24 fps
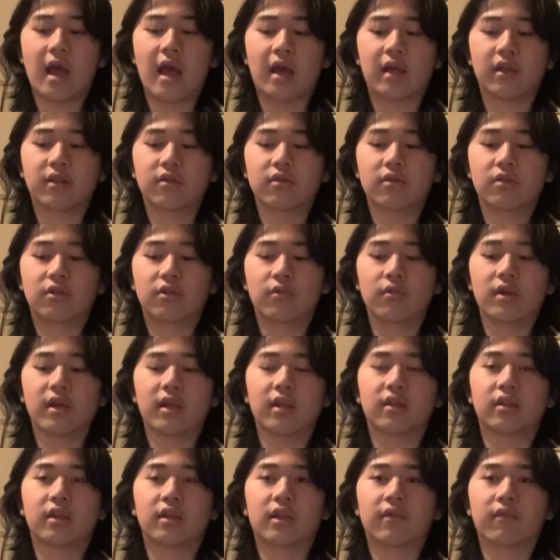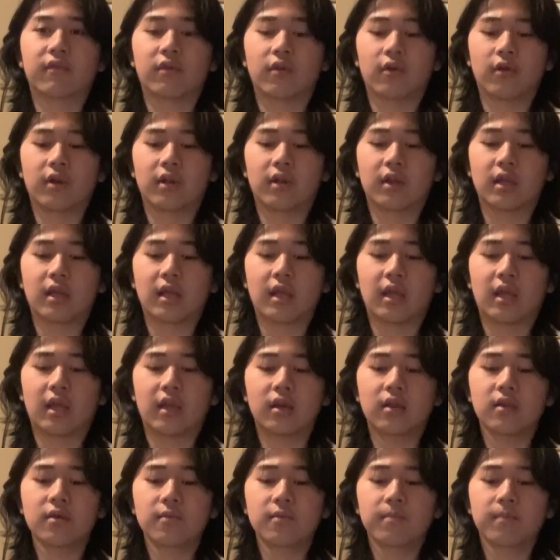as you do it instead of turning it
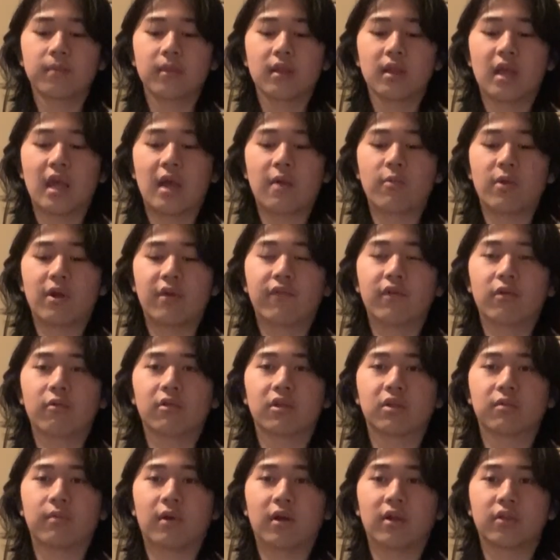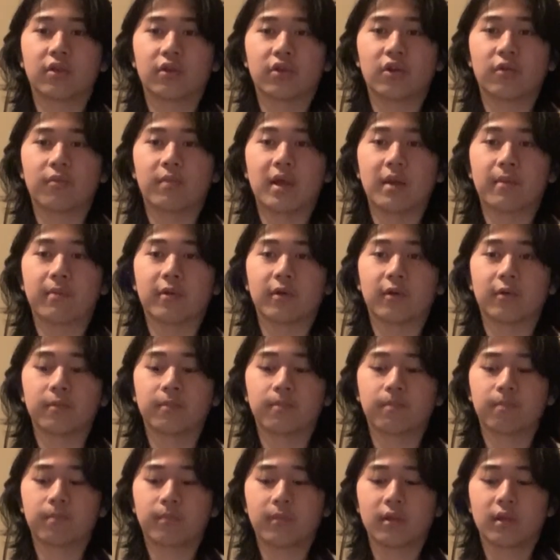in and waiting for a response on your paper.
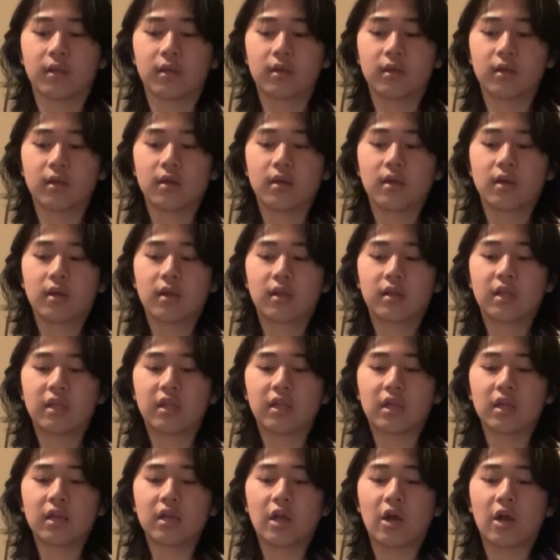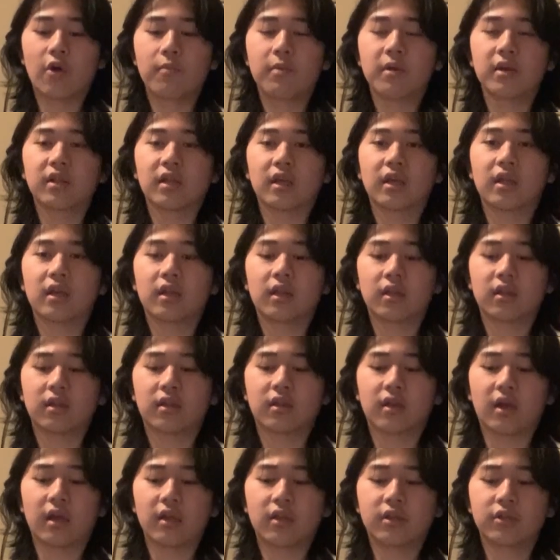This can help because it can
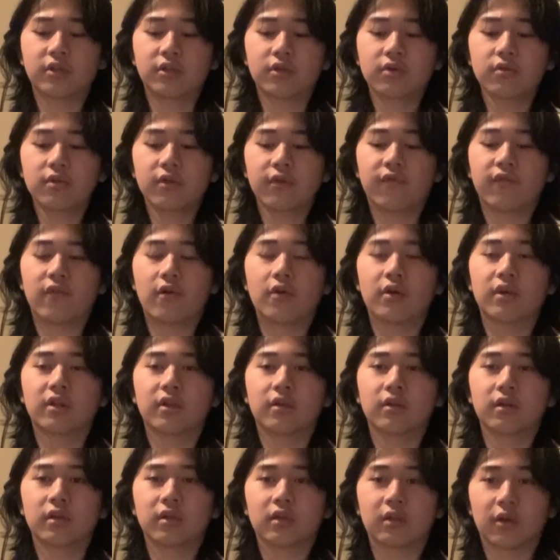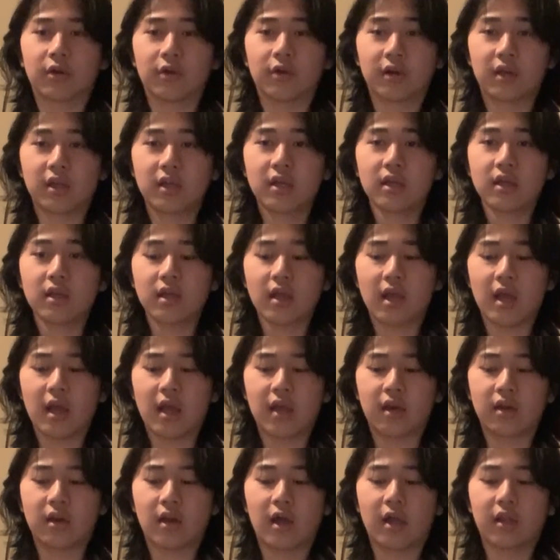incite you to focus on the learning
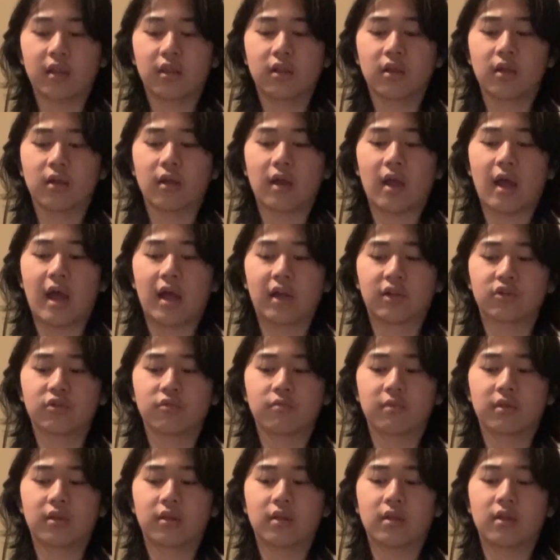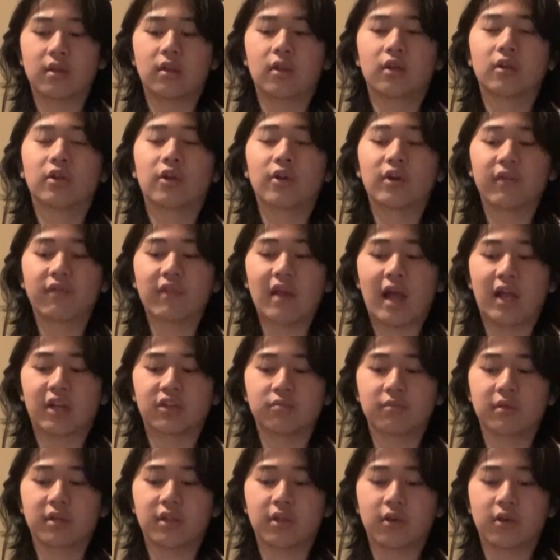and not the learning of the
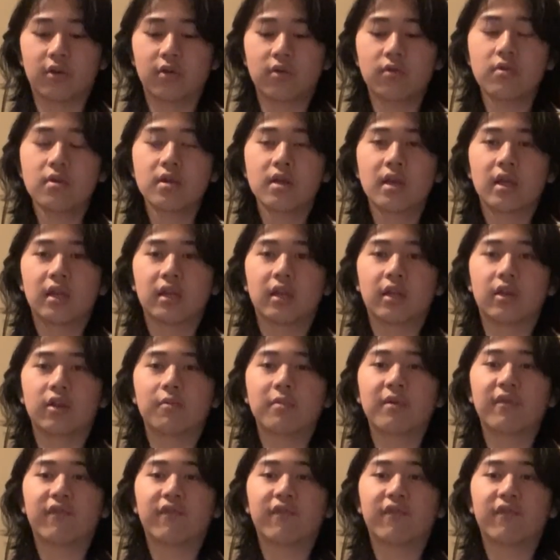actual material and to